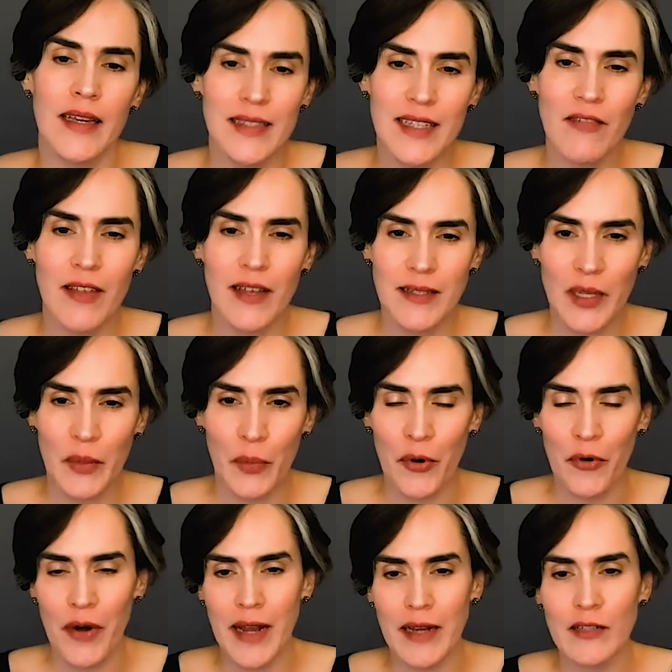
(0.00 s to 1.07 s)
It's never that
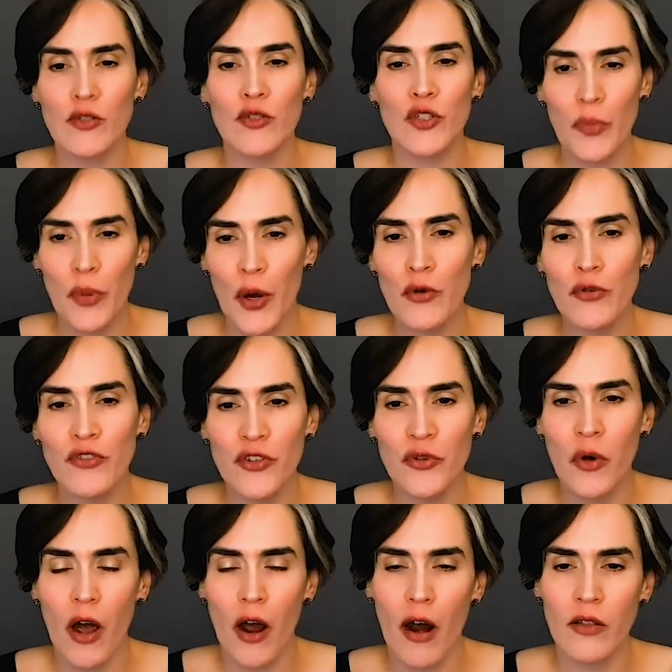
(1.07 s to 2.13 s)
simple, right? So suppose
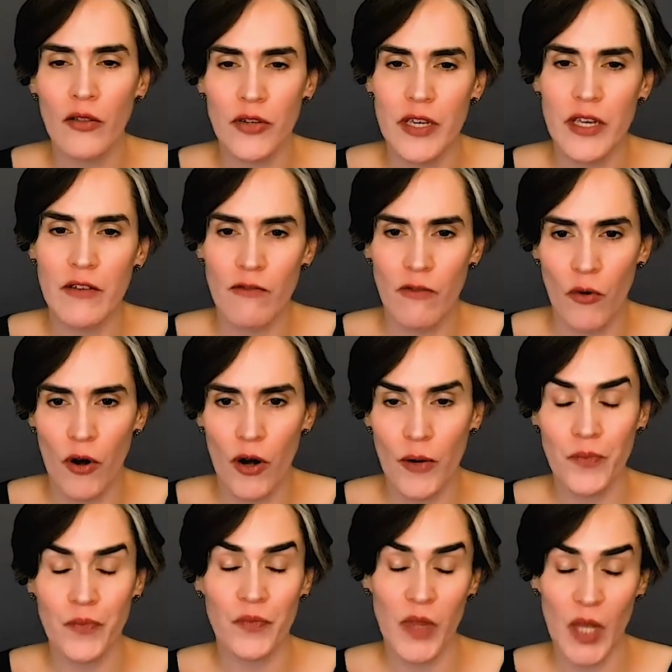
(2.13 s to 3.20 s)
you are looking
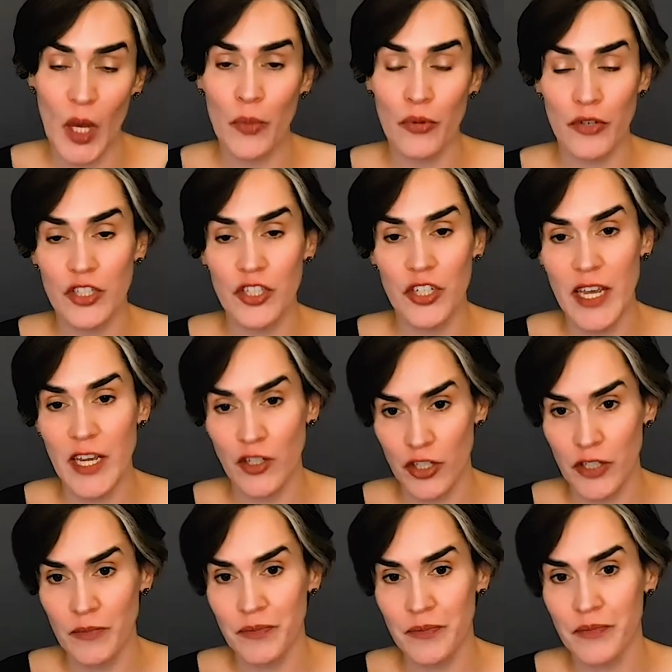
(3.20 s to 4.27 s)
for
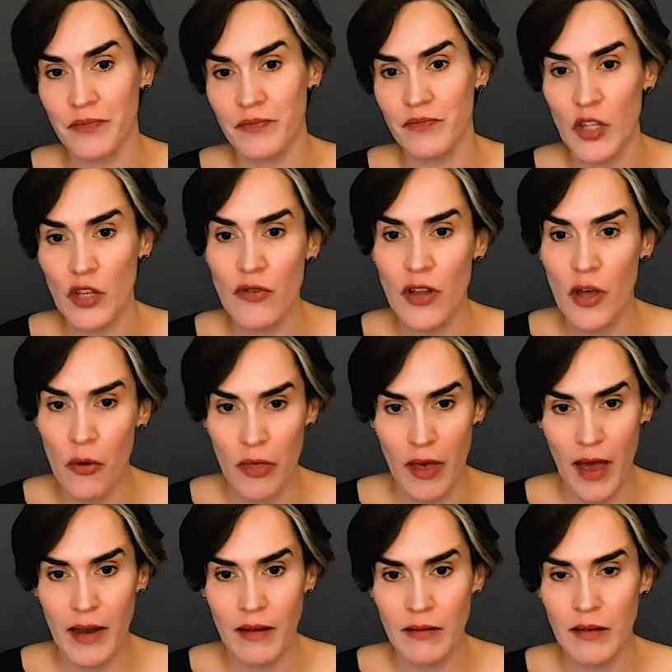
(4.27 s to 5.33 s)
appreciation. You know
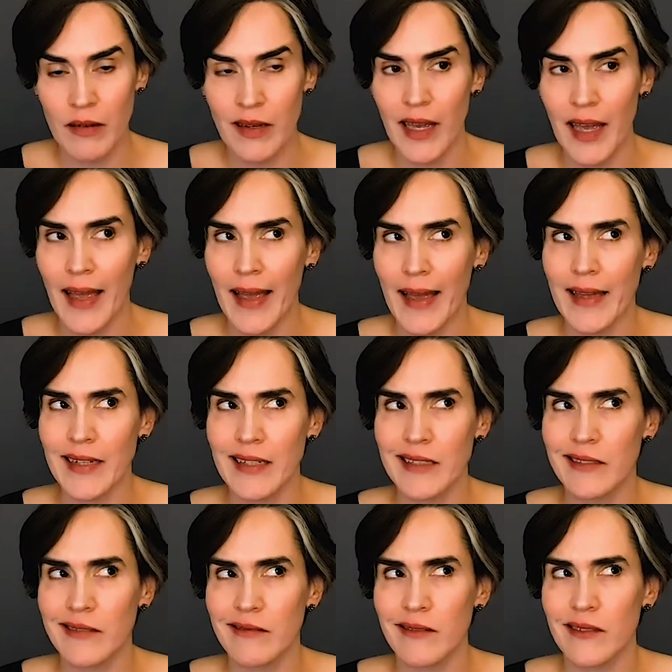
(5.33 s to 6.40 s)
that,
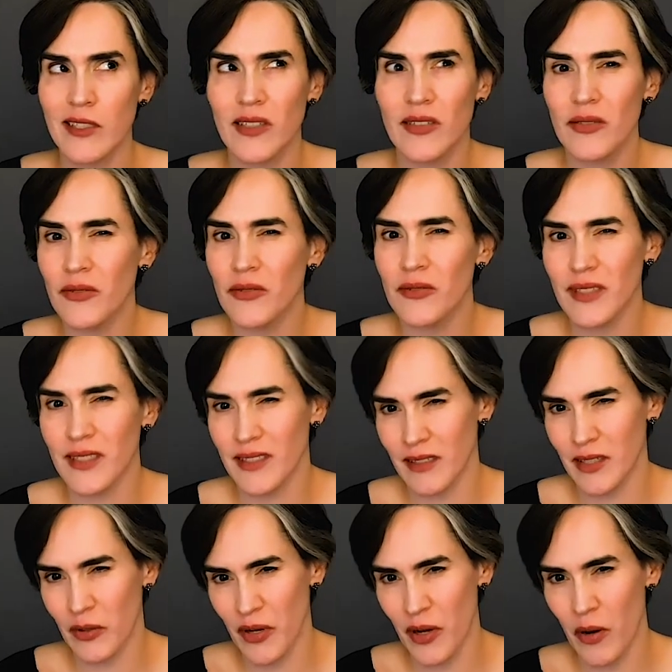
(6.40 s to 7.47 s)
and you still
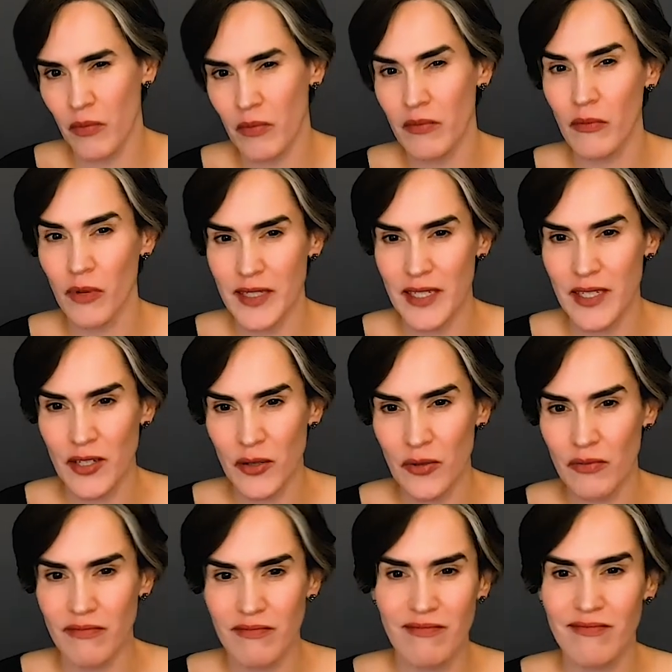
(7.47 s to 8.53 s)
don't know what to
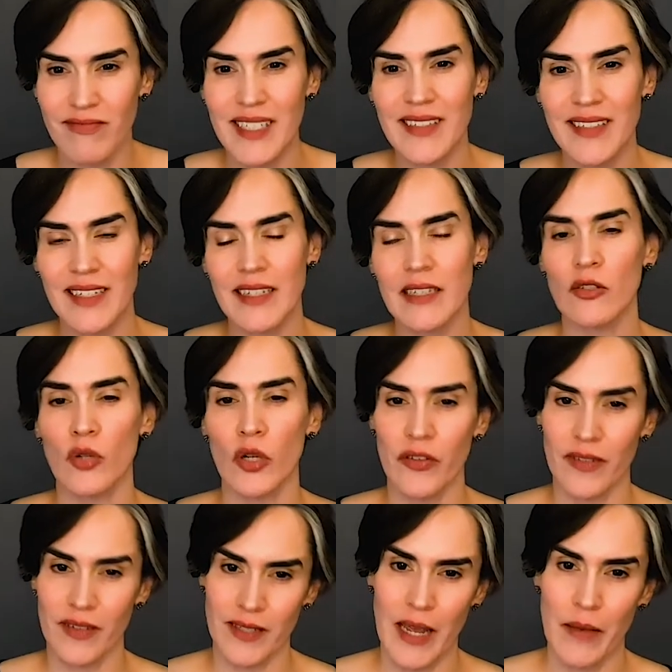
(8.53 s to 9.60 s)
do. The cities
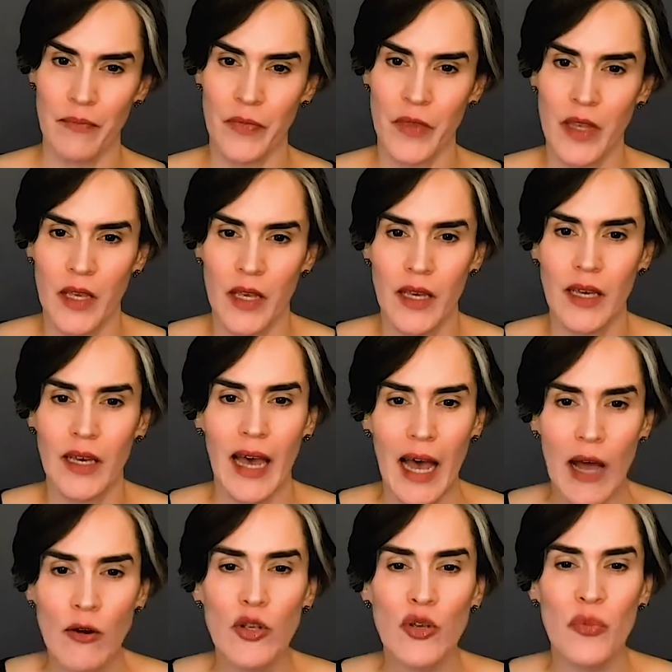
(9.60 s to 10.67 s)
look the same.
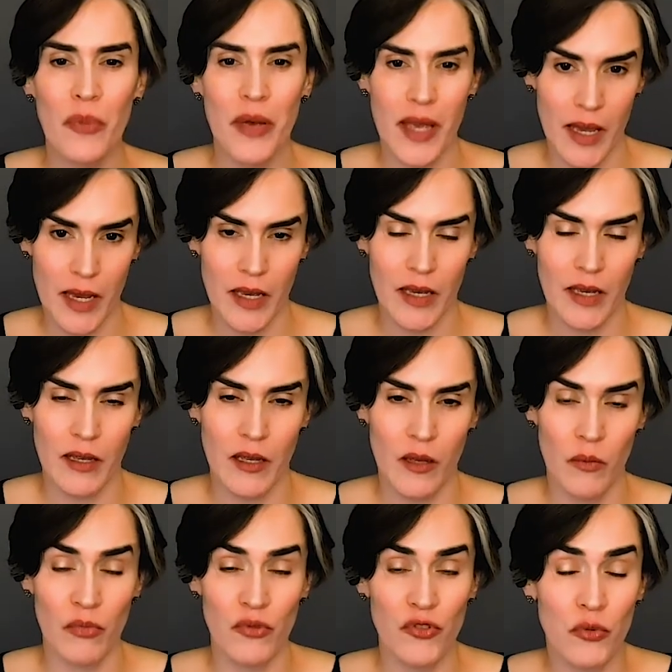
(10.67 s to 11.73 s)
How do you pick
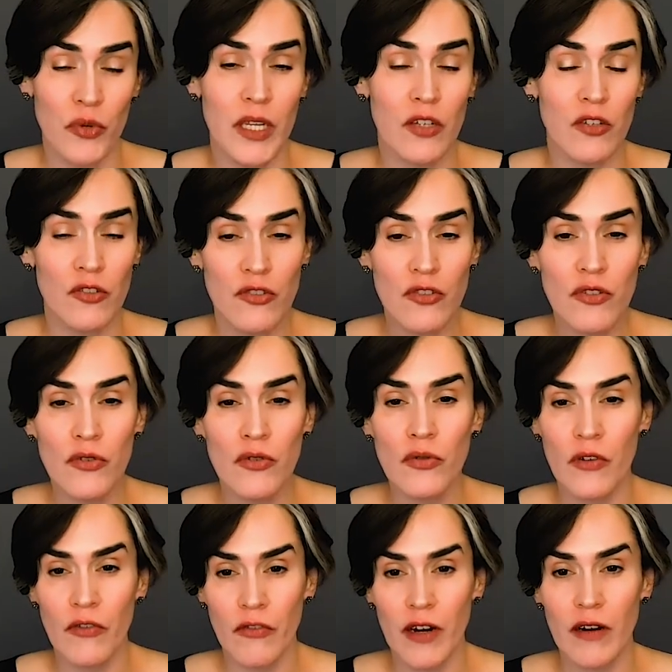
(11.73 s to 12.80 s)
between
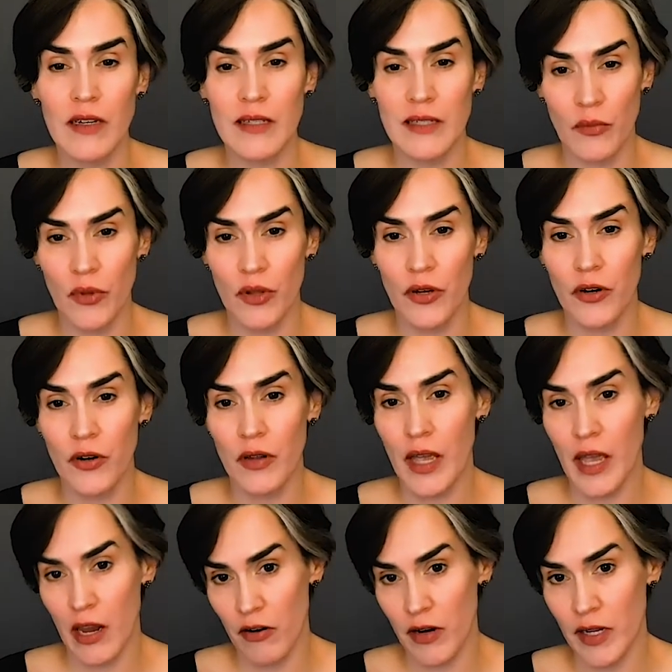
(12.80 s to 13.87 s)
2 very similar
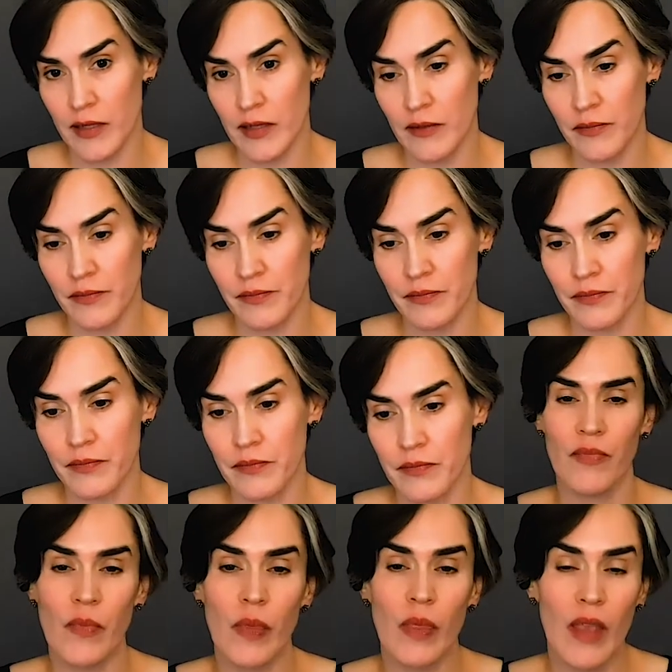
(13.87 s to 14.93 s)
areas?
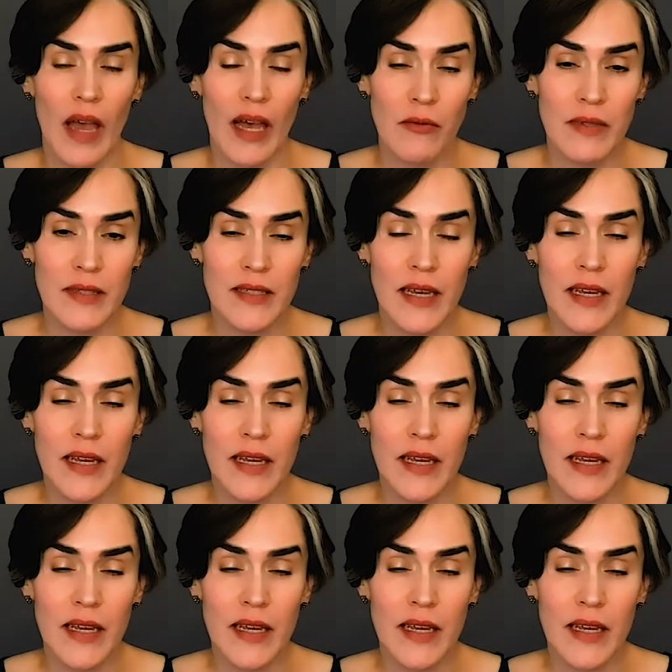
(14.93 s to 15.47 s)
I would